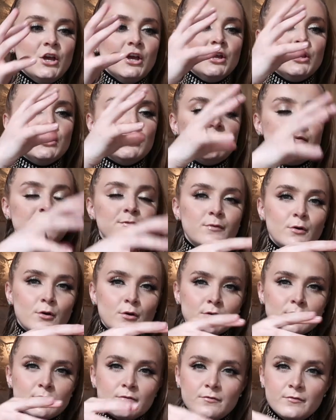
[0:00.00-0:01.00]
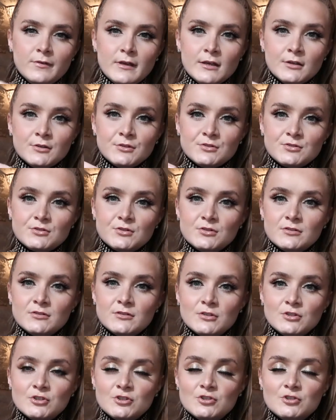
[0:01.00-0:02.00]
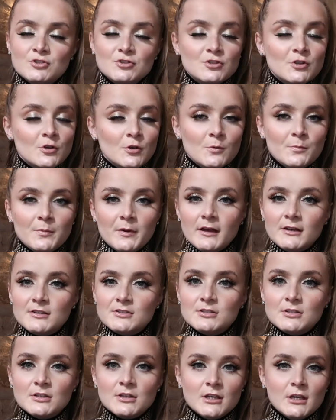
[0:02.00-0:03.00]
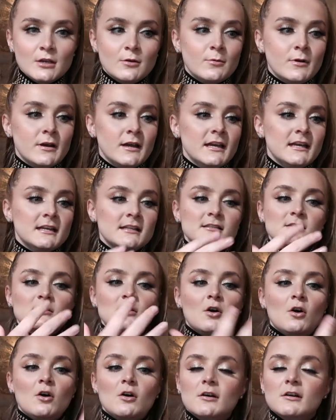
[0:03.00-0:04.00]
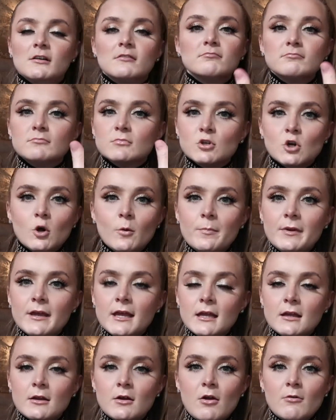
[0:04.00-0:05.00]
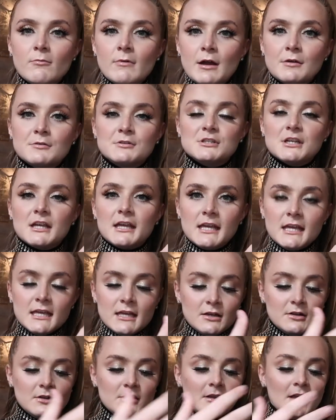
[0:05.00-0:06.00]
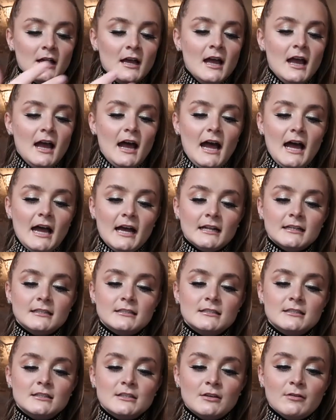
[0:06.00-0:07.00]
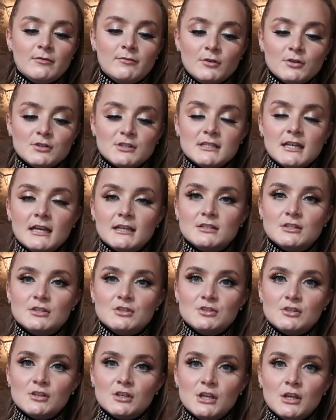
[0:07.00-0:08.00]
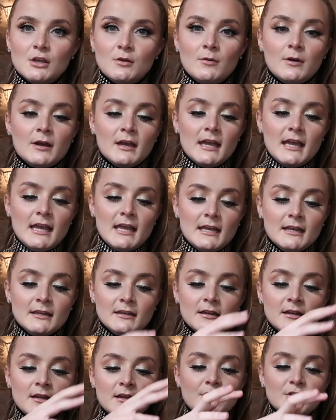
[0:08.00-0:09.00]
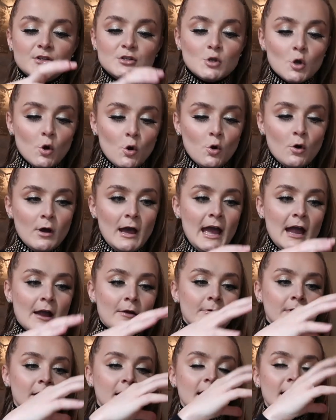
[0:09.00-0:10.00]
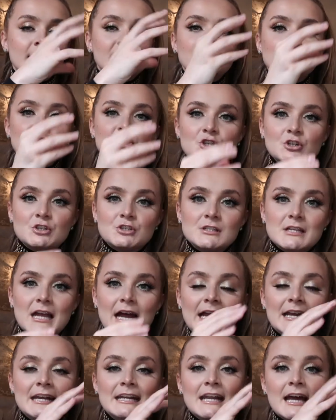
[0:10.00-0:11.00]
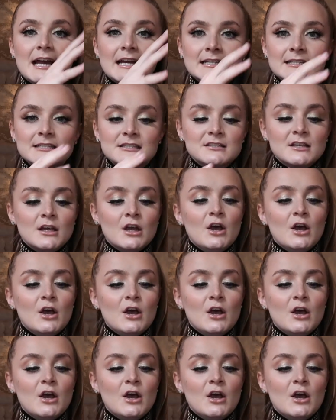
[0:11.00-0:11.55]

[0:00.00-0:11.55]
your foot feels super secure. It's got cupping around your heel and your foot's nice and secure in the toe area. It's just a nice